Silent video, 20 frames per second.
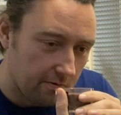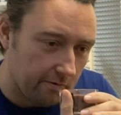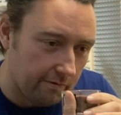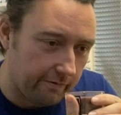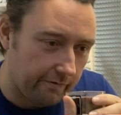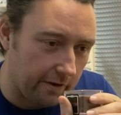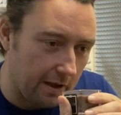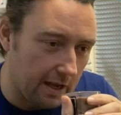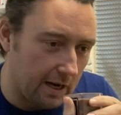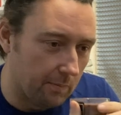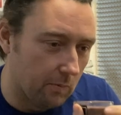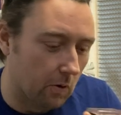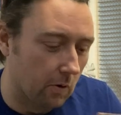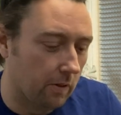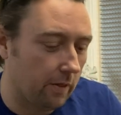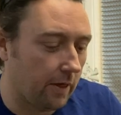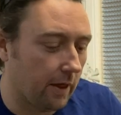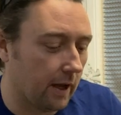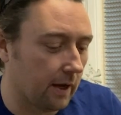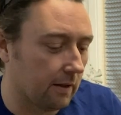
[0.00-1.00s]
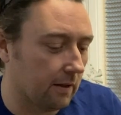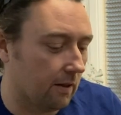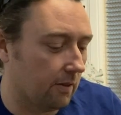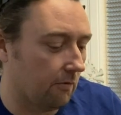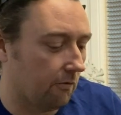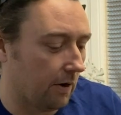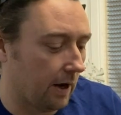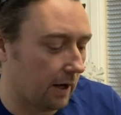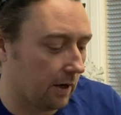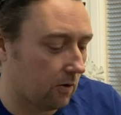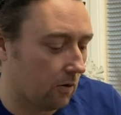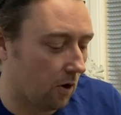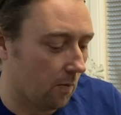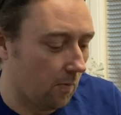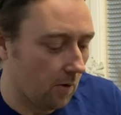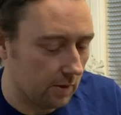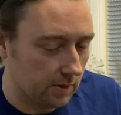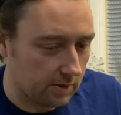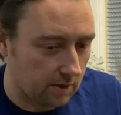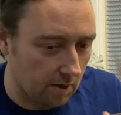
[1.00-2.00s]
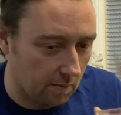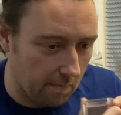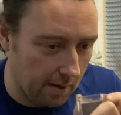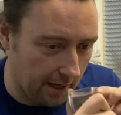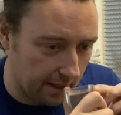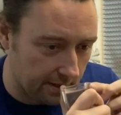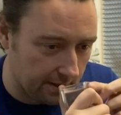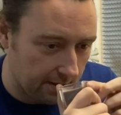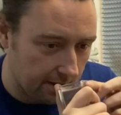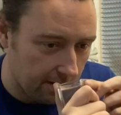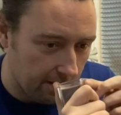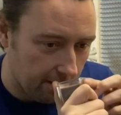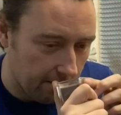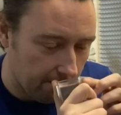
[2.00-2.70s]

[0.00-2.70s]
pheromone thing that the Rancor monster emits